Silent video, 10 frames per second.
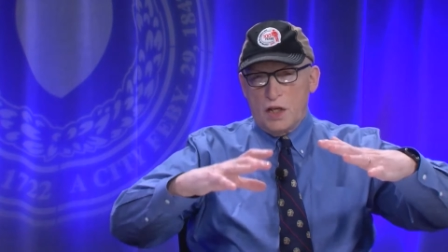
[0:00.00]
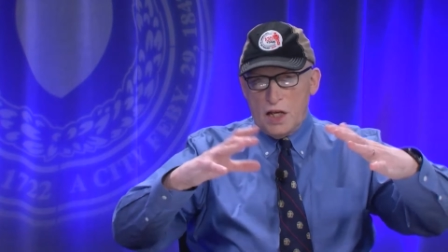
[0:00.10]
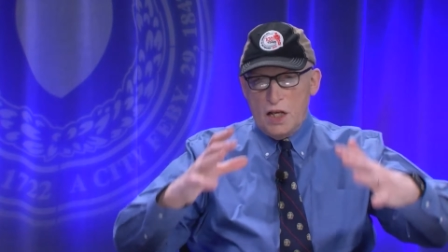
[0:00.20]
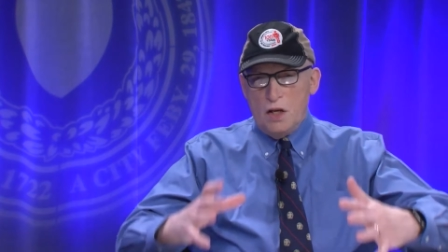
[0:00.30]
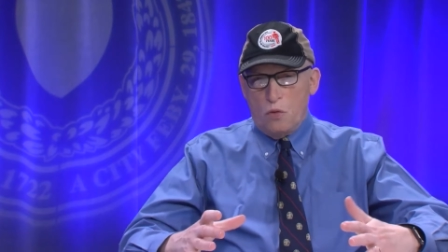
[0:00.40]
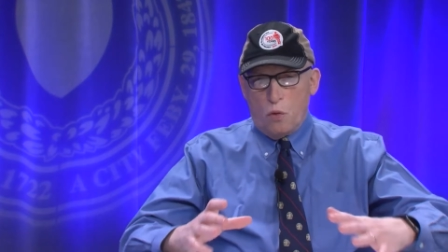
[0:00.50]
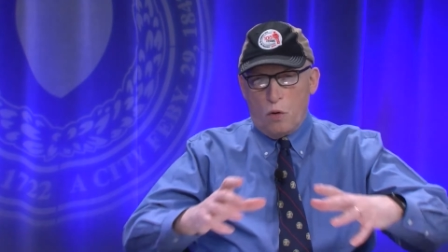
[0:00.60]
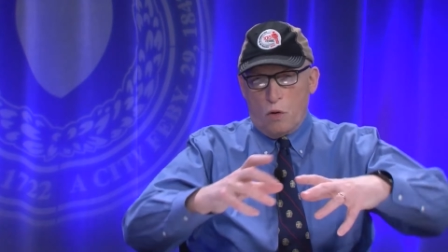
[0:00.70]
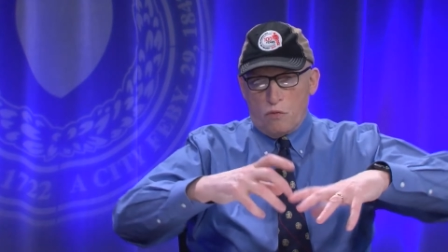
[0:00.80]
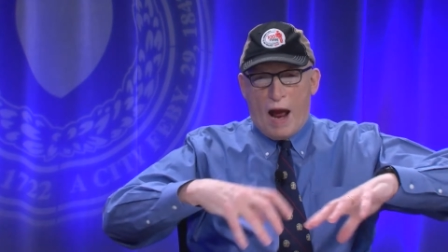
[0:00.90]
in
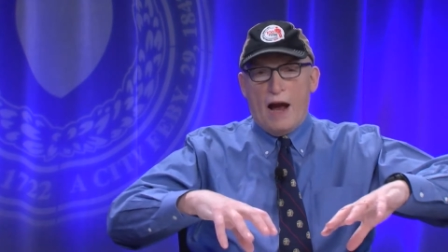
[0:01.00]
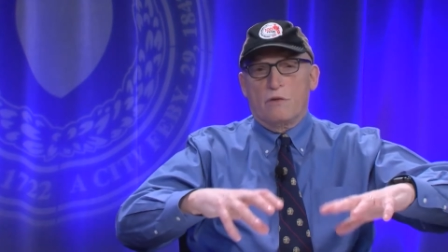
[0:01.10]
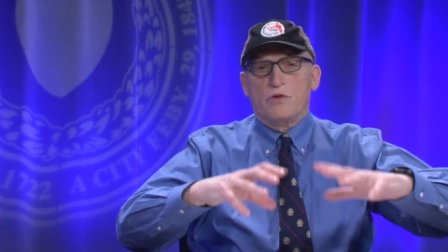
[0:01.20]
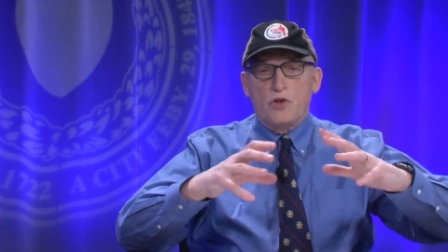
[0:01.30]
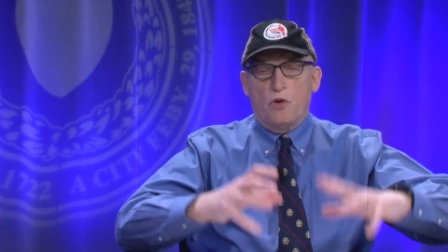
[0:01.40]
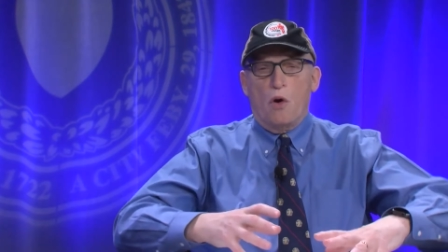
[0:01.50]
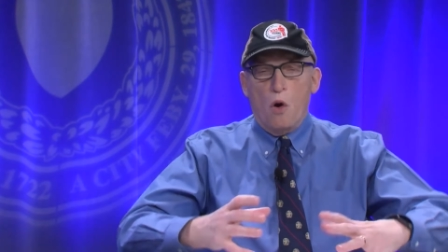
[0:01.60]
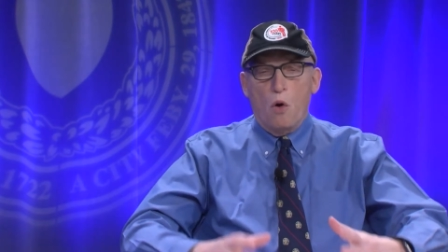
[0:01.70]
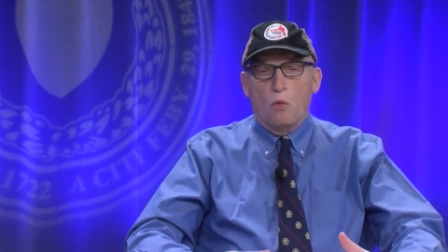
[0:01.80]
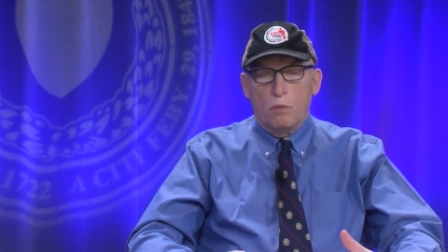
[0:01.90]
or around your
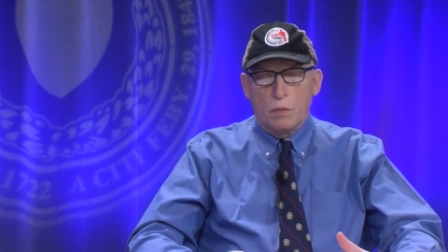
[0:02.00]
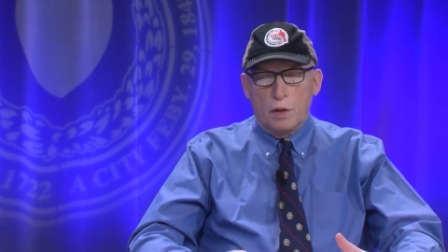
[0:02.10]
home.